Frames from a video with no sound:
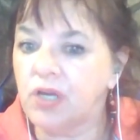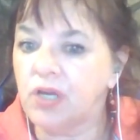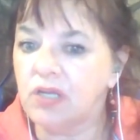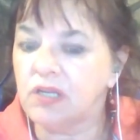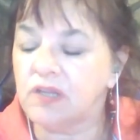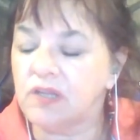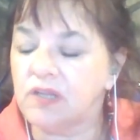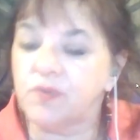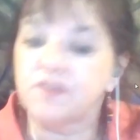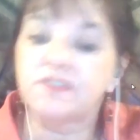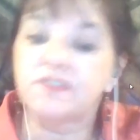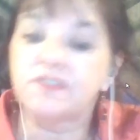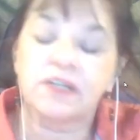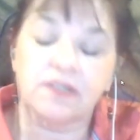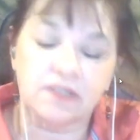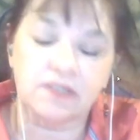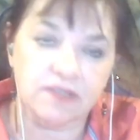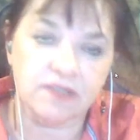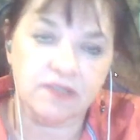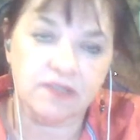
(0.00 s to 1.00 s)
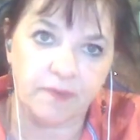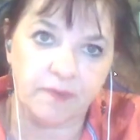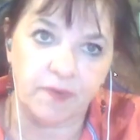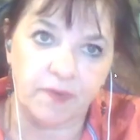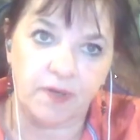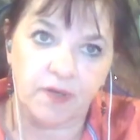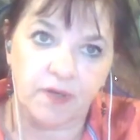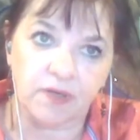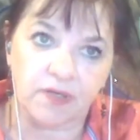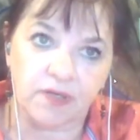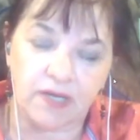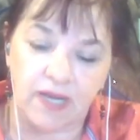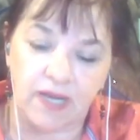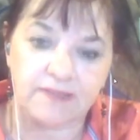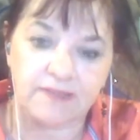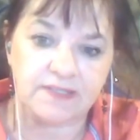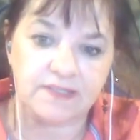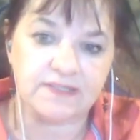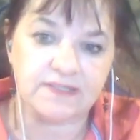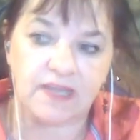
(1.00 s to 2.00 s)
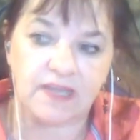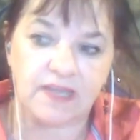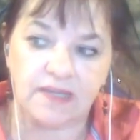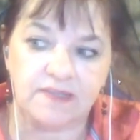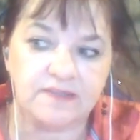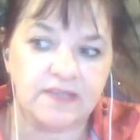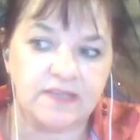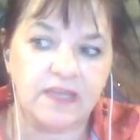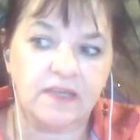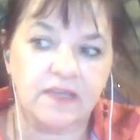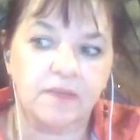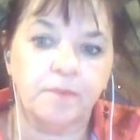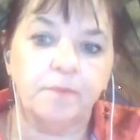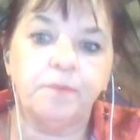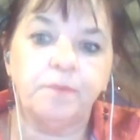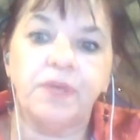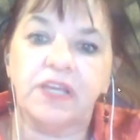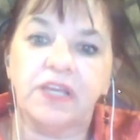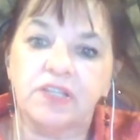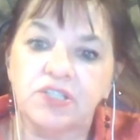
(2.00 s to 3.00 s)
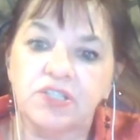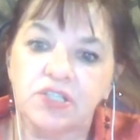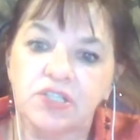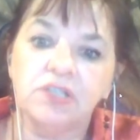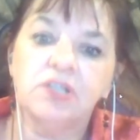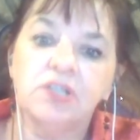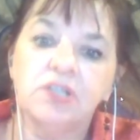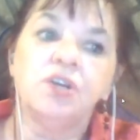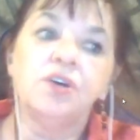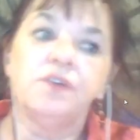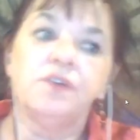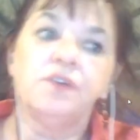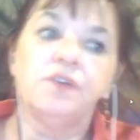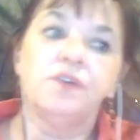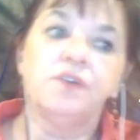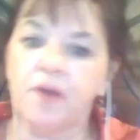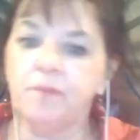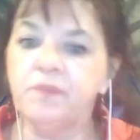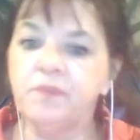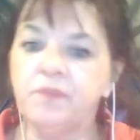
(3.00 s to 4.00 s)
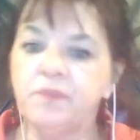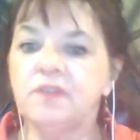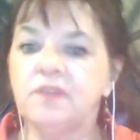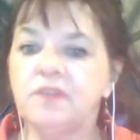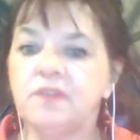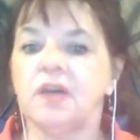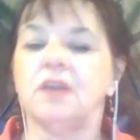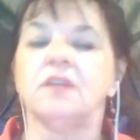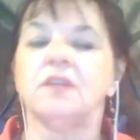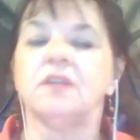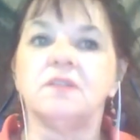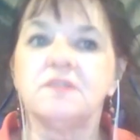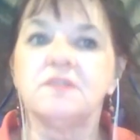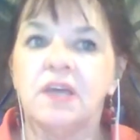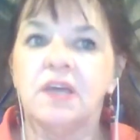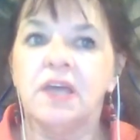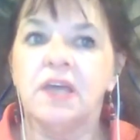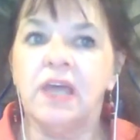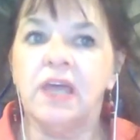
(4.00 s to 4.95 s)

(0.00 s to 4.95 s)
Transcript: It was a clandestine taken picture from the tunnels,